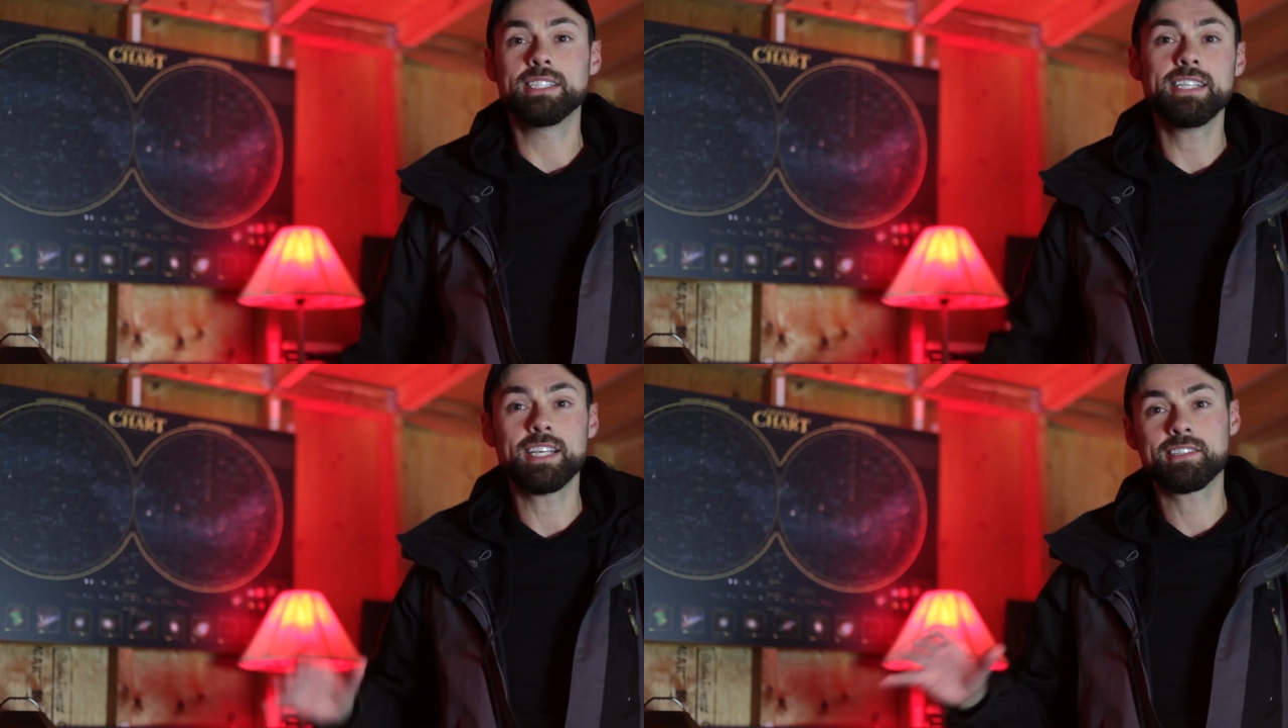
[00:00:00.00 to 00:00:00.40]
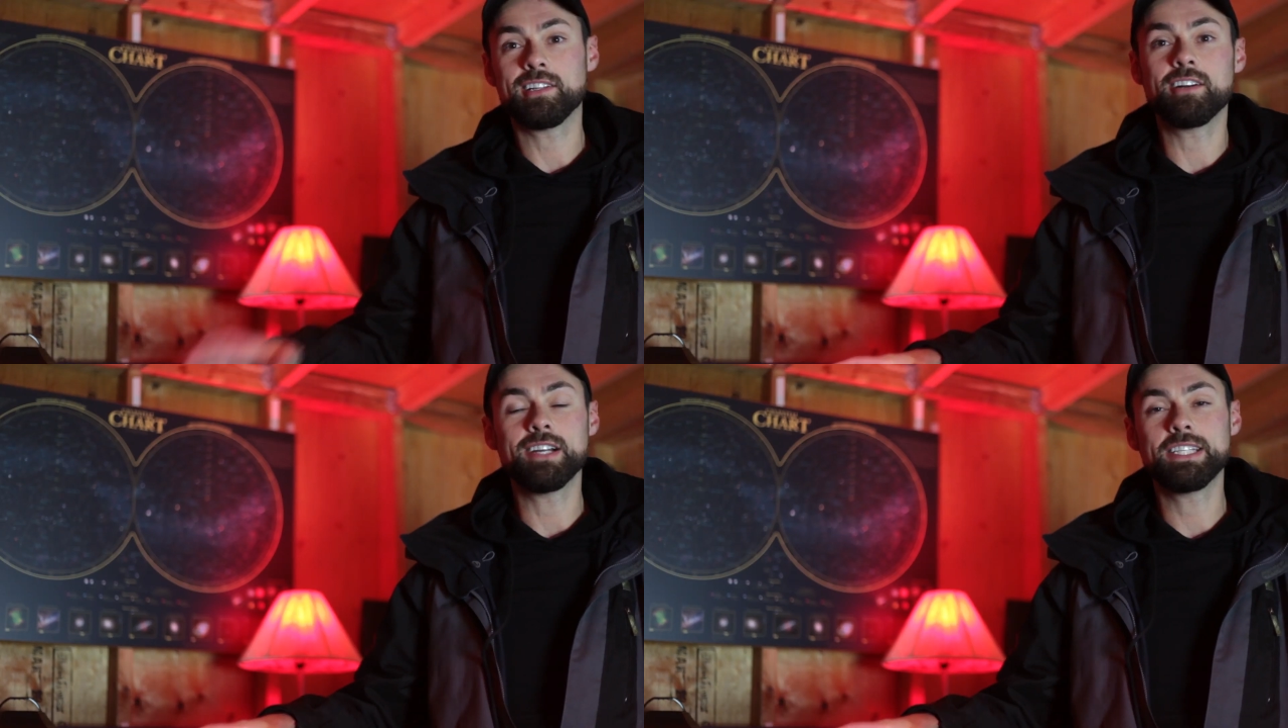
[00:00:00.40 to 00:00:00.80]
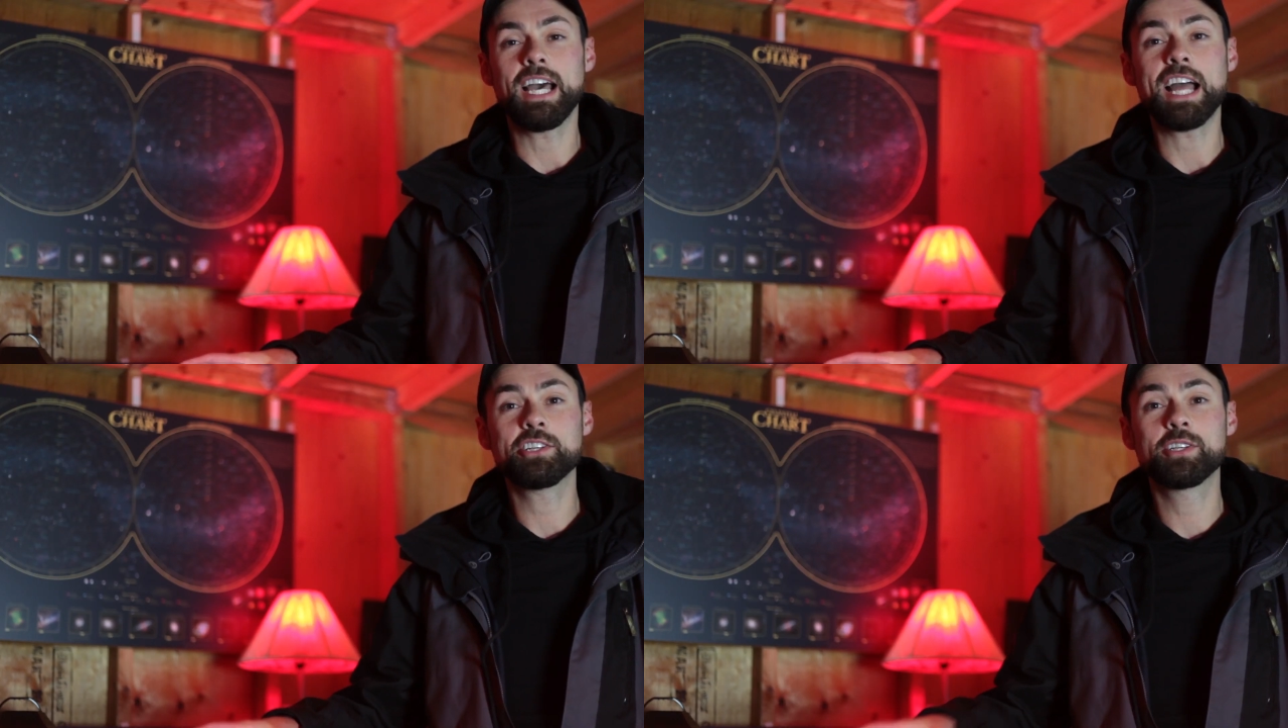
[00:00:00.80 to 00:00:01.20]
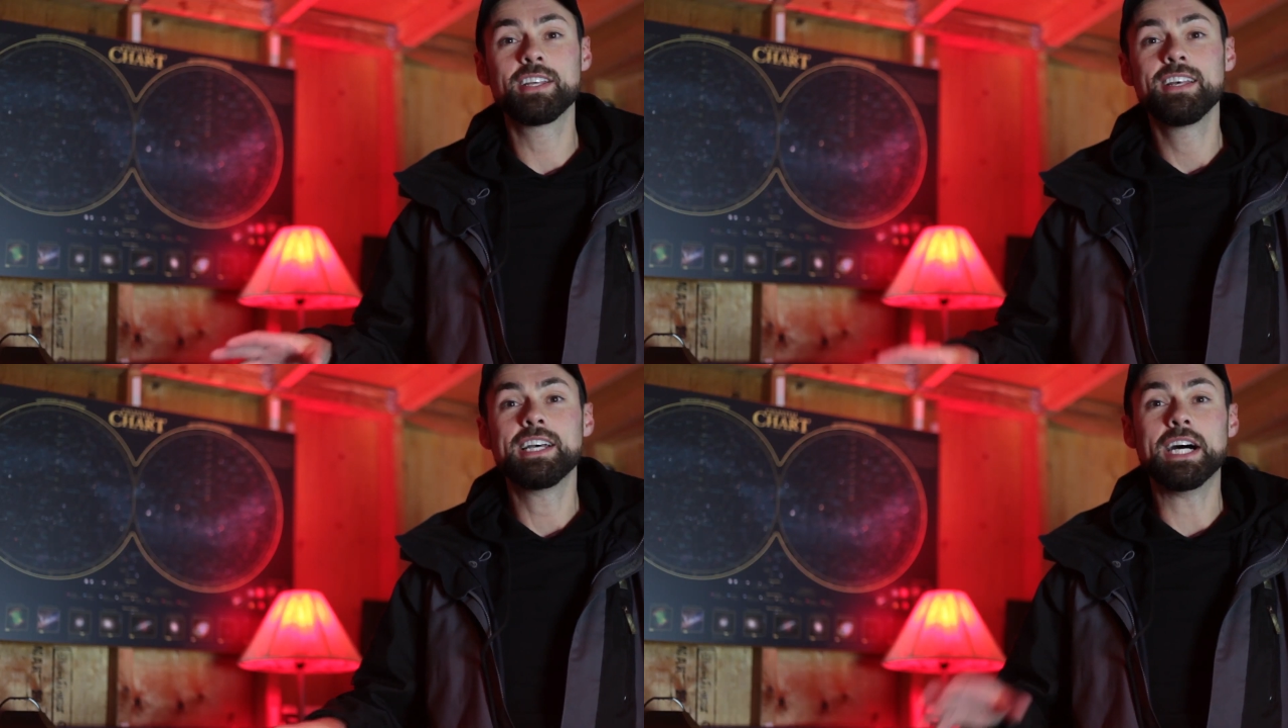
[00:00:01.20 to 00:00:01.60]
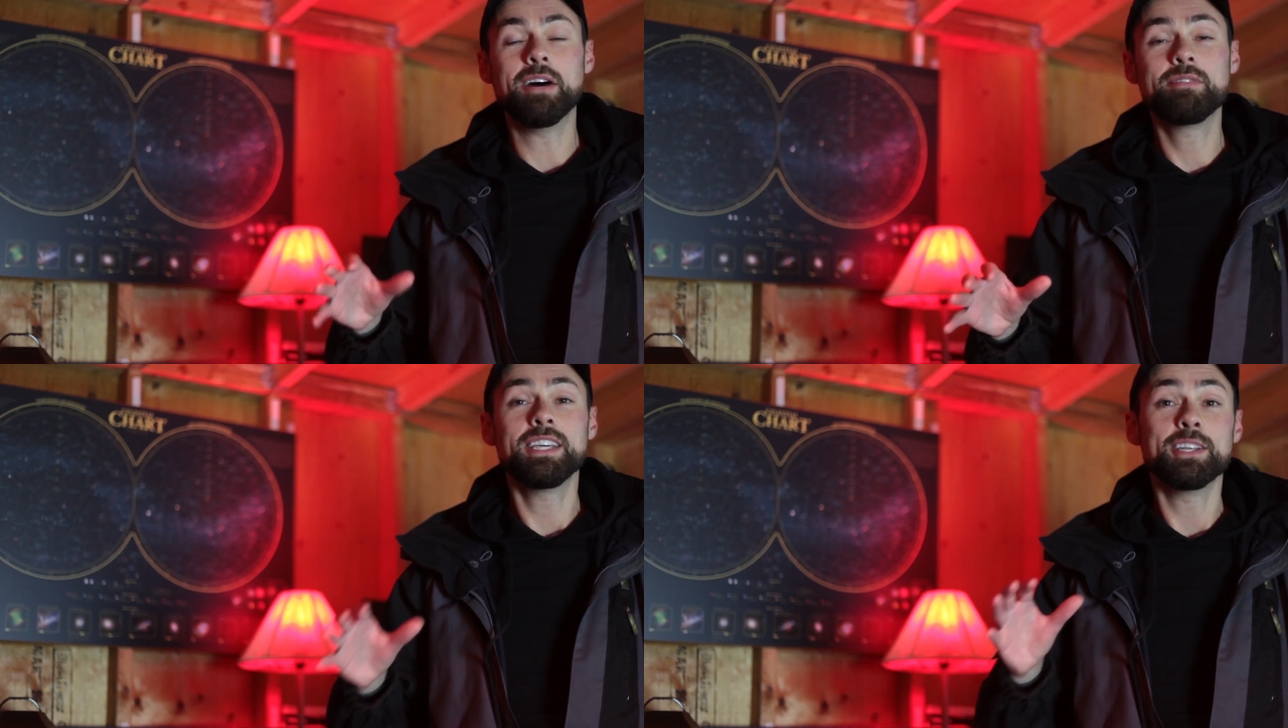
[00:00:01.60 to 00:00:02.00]
a DSLR attached
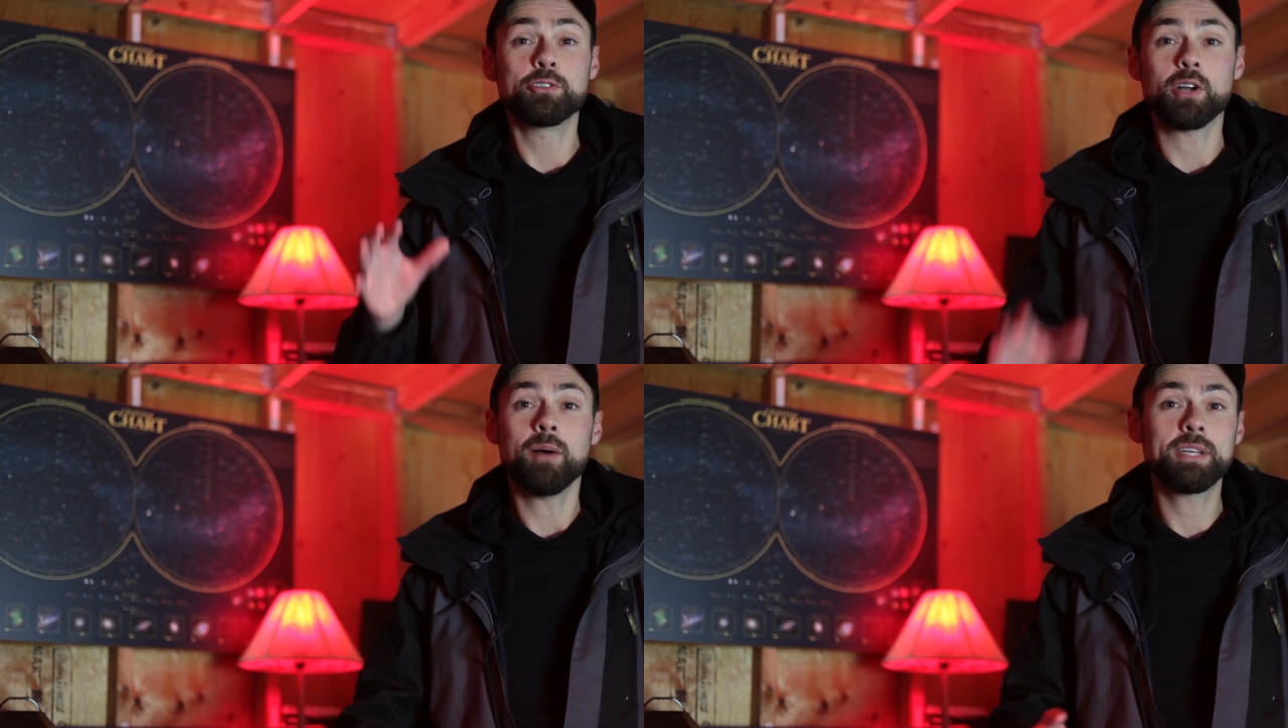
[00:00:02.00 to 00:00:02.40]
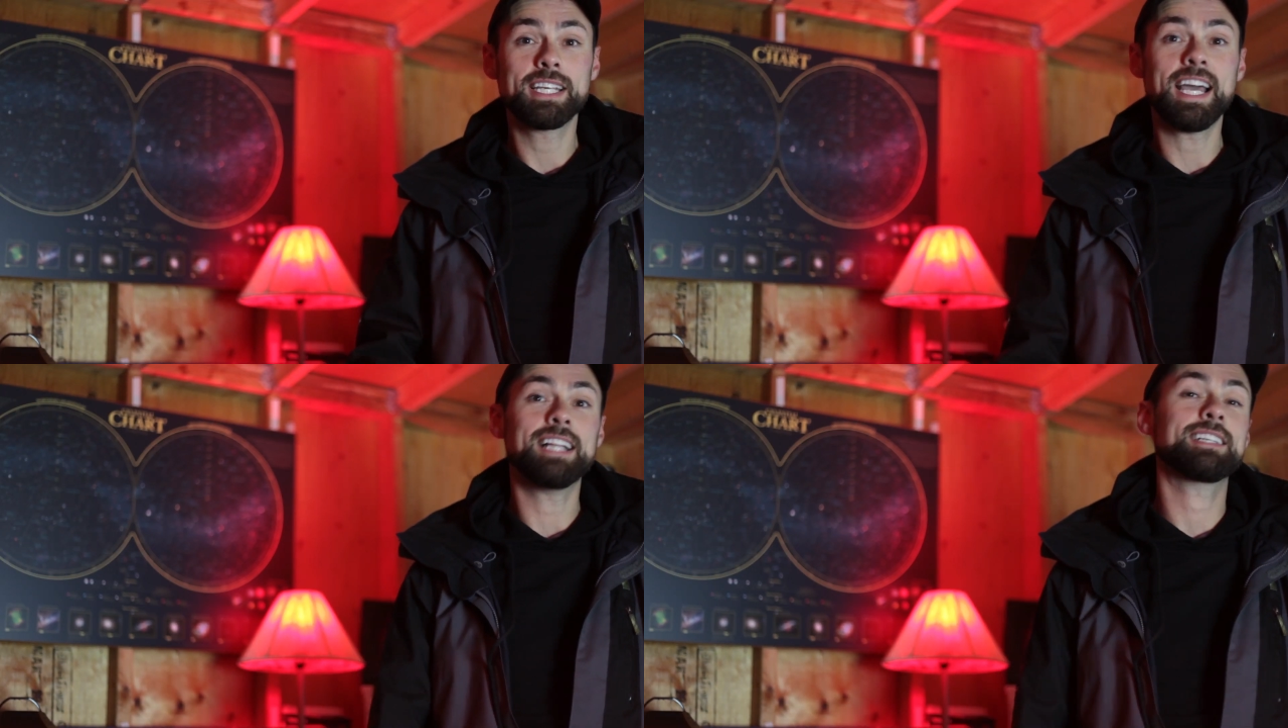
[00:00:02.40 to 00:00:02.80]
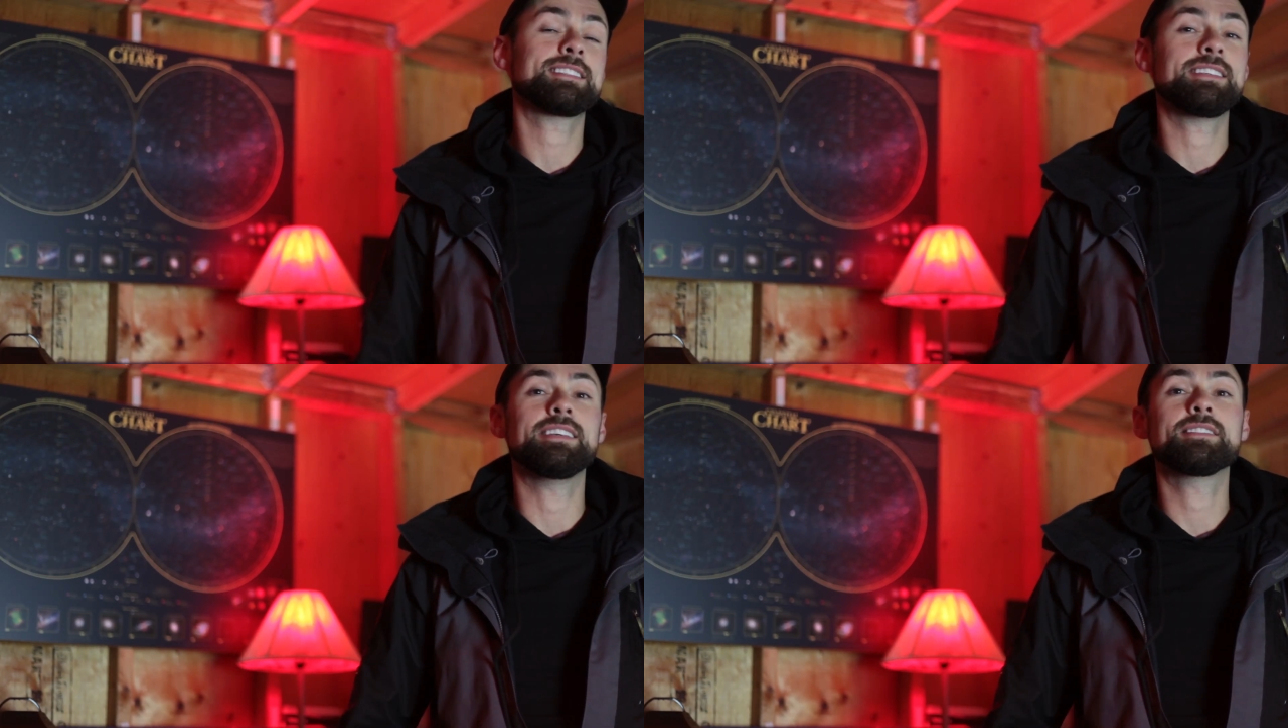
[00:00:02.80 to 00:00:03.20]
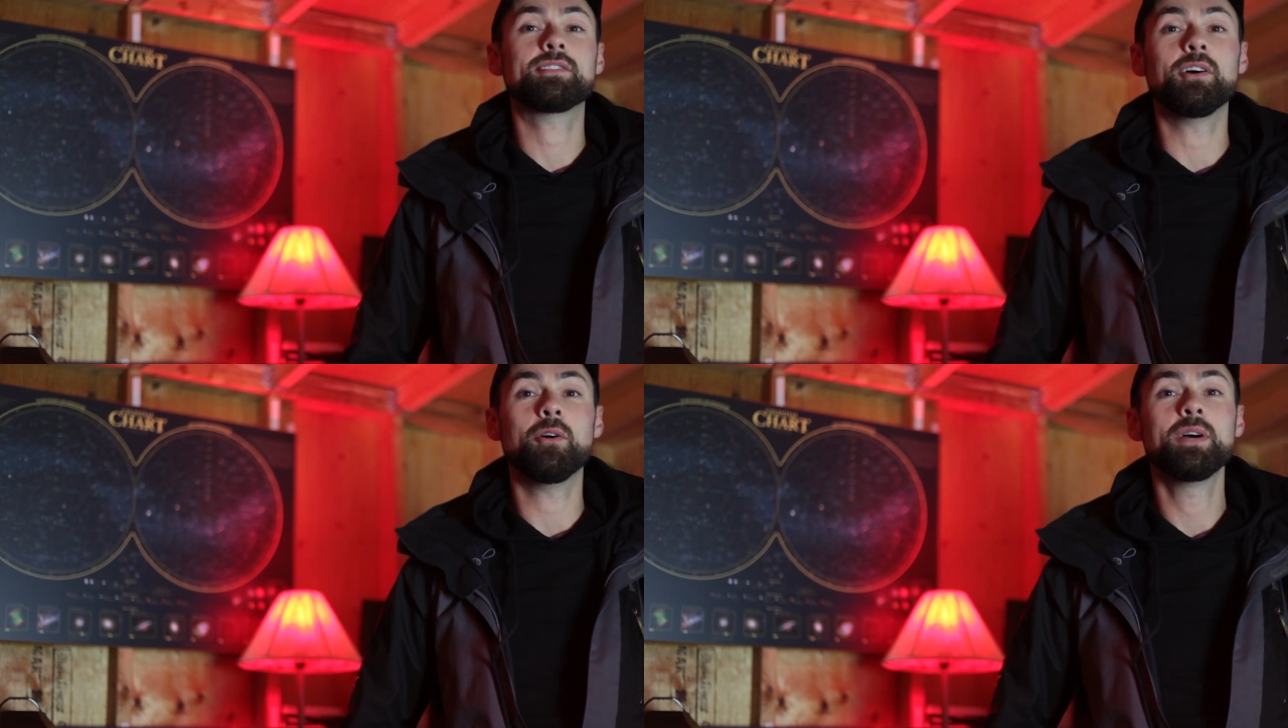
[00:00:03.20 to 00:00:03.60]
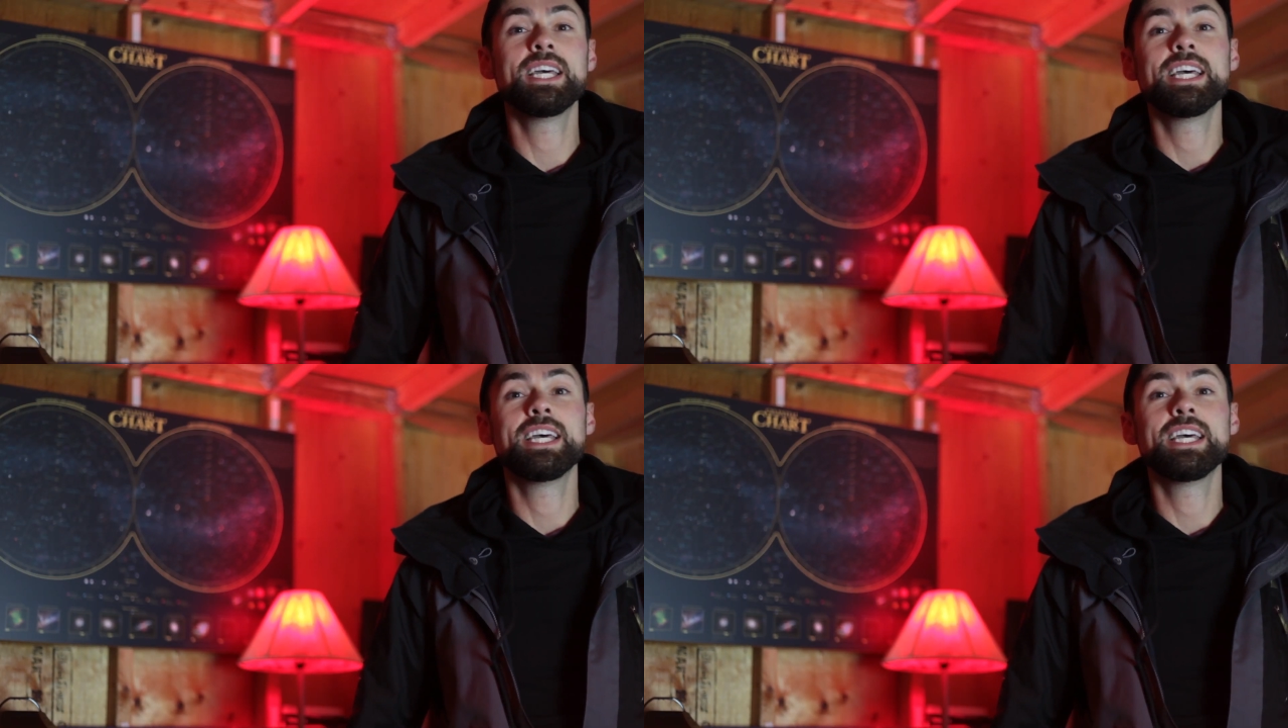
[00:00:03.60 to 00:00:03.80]
of the Andromeda Galaxy, so